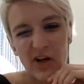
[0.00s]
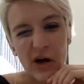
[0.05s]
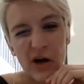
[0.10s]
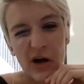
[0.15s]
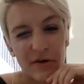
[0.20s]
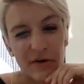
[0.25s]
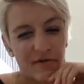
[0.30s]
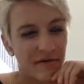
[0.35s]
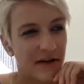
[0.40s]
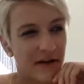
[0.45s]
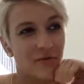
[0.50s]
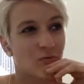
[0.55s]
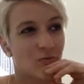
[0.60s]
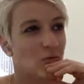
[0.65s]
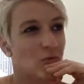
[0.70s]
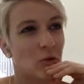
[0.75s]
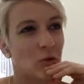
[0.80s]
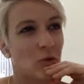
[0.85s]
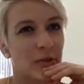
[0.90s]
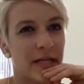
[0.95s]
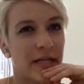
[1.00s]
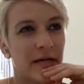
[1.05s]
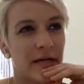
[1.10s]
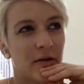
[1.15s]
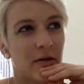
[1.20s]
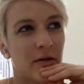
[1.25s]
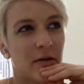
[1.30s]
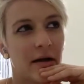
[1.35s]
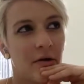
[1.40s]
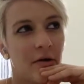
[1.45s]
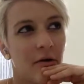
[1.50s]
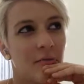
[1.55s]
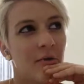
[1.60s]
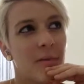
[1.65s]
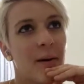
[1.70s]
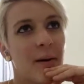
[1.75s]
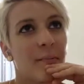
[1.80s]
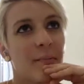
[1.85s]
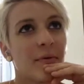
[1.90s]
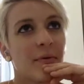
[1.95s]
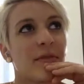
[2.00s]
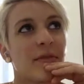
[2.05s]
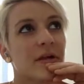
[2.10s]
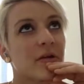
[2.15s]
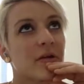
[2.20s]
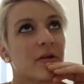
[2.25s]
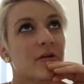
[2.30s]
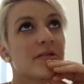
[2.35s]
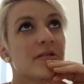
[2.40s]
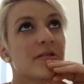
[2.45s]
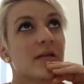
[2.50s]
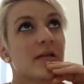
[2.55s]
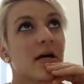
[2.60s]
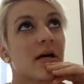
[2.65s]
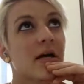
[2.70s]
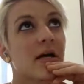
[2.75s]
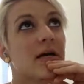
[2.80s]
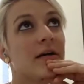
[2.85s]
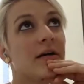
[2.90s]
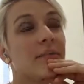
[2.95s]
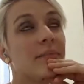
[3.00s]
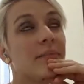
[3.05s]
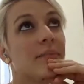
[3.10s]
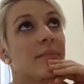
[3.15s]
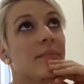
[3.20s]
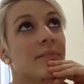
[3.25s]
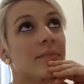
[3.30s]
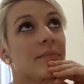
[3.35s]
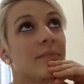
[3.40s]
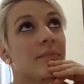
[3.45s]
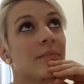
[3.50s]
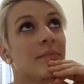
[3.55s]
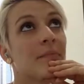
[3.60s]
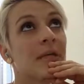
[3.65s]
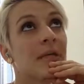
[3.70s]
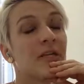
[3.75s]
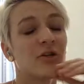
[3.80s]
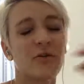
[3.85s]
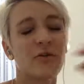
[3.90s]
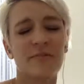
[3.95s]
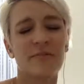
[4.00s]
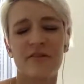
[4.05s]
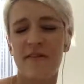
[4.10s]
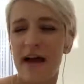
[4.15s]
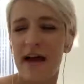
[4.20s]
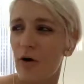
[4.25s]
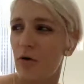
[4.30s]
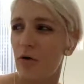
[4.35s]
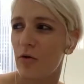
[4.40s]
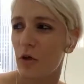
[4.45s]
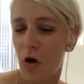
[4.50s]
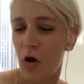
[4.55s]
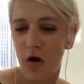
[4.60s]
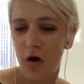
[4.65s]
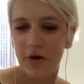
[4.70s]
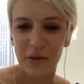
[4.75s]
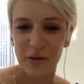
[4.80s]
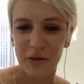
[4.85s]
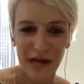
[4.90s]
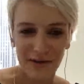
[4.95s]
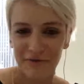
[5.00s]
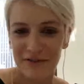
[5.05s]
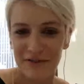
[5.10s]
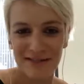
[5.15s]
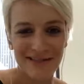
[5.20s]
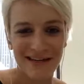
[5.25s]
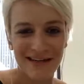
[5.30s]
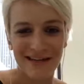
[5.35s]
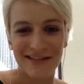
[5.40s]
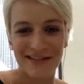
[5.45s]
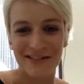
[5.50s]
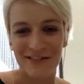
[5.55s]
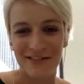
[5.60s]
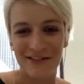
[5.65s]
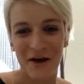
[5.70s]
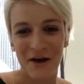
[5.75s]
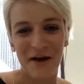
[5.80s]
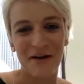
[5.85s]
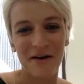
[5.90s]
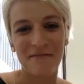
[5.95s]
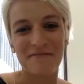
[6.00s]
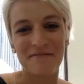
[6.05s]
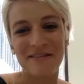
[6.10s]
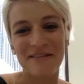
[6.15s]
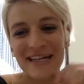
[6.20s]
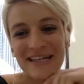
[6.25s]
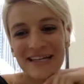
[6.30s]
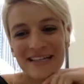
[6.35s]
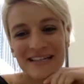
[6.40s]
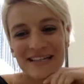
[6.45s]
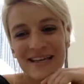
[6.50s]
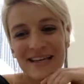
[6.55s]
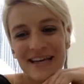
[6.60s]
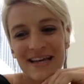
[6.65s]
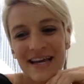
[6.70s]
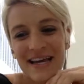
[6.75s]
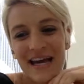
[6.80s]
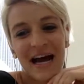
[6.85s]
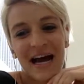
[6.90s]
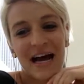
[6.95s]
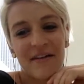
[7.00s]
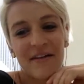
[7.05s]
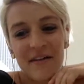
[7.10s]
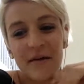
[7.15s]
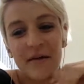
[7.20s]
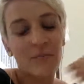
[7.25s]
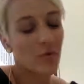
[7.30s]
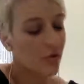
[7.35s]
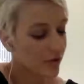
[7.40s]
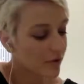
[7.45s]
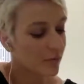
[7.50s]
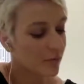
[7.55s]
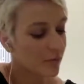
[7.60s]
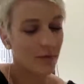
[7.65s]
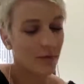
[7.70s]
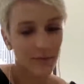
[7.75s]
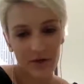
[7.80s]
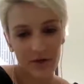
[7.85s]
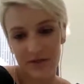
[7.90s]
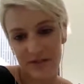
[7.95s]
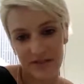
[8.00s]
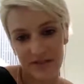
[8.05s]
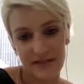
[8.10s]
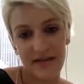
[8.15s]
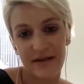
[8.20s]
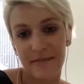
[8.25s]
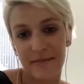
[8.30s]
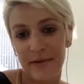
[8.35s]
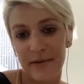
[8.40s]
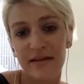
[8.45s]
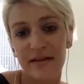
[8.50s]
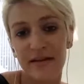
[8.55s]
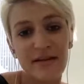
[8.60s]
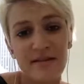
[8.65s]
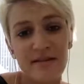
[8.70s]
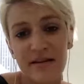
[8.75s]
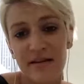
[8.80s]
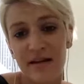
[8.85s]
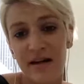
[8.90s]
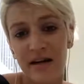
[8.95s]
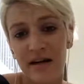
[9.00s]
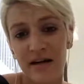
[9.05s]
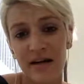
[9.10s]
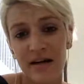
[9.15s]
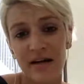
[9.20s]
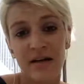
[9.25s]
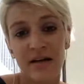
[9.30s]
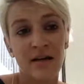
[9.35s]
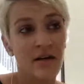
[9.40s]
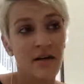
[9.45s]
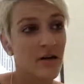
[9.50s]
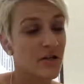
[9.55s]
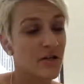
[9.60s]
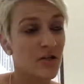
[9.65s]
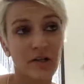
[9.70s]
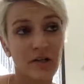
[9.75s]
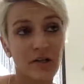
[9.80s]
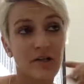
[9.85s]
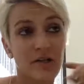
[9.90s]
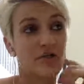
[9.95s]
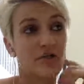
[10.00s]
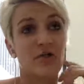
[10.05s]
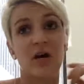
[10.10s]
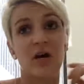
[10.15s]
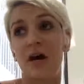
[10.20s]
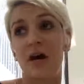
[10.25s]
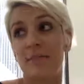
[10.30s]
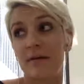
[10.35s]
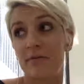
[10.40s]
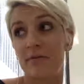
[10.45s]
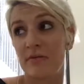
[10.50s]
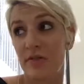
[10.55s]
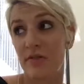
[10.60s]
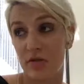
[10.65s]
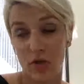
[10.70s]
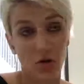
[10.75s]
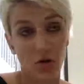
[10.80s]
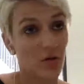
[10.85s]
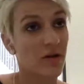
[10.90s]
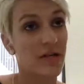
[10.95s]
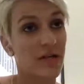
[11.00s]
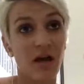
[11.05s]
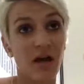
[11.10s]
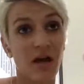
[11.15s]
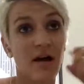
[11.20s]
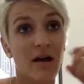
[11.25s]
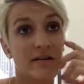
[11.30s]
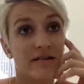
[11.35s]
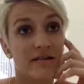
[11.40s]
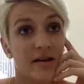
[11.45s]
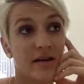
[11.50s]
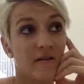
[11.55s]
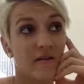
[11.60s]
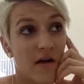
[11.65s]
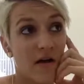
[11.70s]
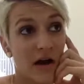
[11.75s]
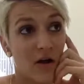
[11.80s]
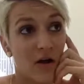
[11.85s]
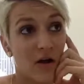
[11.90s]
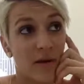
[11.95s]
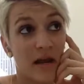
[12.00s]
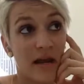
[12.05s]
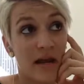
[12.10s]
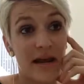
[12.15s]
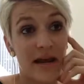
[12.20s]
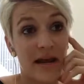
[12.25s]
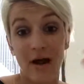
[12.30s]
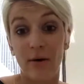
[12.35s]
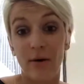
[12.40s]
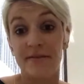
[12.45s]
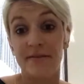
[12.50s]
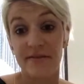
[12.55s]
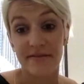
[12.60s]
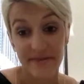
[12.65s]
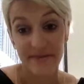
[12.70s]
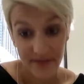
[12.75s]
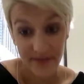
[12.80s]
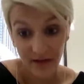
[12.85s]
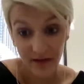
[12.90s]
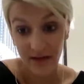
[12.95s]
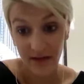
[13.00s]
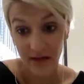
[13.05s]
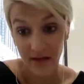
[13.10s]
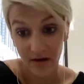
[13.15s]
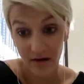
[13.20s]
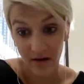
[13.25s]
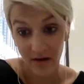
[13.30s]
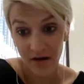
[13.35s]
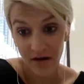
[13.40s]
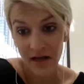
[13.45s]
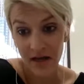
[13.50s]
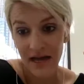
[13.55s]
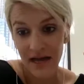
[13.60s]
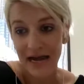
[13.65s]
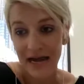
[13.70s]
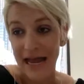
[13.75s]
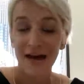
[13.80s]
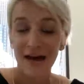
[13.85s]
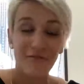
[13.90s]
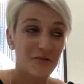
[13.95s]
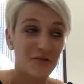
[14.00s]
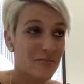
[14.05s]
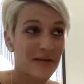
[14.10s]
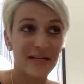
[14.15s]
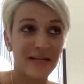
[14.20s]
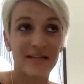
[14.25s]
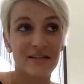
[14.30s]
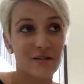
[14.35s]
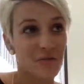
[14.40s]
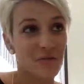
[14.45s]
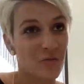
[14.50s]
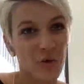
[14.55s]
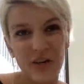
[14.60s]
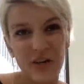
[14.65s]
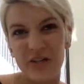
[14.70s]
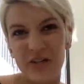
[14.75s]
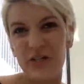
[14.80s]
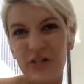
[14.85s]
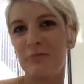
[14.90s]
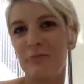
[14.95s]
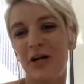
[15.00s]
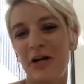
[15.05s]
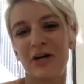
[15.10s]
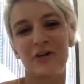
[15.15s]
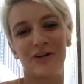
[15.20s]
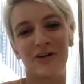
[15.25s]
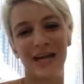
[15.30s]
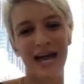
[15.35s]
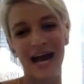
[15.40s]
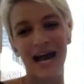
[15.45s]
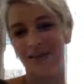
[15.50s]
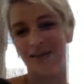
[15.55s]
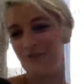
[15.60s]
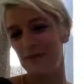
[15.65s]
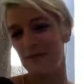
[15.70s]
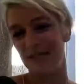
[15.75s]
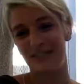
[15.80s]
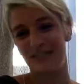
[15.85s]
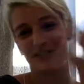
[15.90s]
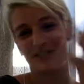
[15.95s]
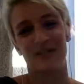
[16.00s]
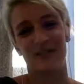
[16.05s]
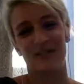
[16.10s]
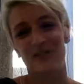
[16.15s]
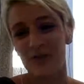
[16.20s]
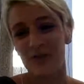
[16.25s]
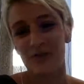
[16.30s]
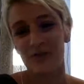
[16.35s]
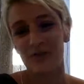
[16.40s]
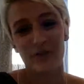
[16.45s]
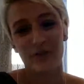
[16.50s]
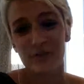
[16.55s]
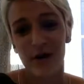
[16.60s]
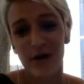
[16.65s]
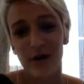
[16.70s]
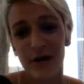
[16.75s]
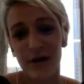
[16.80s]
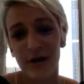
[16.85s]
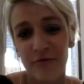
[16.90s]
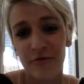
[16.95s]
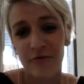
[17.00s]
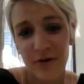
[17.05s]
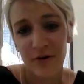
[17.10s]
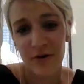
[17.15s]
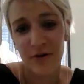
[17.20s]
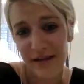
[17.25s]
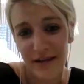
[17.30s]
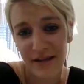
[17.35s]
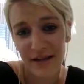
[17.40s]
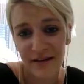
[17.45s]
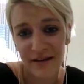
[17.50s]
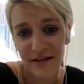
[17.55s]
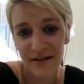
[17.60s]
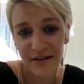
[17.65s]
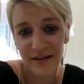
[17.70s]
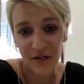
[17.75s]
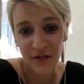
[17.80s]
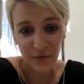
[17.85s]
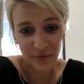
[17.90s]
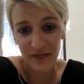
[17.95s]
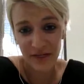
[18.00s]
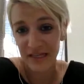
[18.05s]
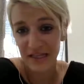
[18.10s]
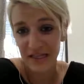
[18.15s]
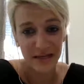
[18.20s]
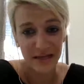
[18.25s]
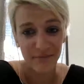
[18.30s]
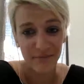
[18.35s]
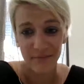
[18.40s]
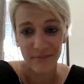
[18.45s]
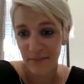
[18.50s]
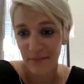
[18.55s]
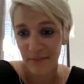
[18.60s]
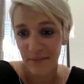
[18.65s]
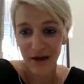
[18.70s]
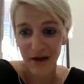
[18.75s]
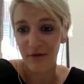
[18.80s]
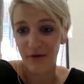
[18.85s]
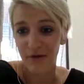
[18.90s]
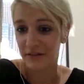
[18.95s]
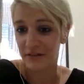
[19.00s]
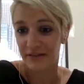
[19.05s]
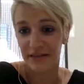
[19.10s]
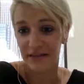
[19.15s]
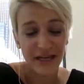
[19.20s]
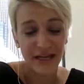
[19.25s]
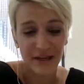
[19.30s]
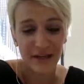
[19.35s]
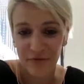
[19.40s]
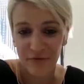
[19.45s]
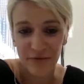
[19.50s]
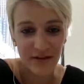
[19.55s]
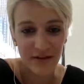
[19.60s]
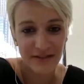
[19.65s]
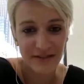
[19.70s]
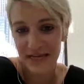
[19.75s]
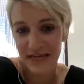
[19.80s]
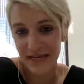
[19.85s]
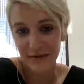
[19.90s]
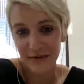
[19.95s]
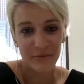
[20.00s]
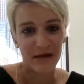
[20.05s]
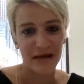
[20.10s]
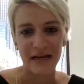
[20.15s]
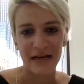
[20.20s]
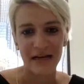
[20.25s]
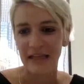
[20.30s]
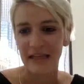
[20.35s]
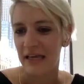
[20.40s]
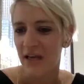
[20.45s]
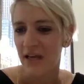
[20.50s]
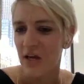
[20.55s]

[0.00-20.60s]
a hard and fast rule now? I remember there's in terms of how long you have to stay at a job, because I've had more than one person say to me, listen, I took this job, it was a totally toxic environment, and now I'm stuck here. I have to make it to the 1-year mark, or I have to make it to the 2-year mark before I can reclaim my power in life and take it back.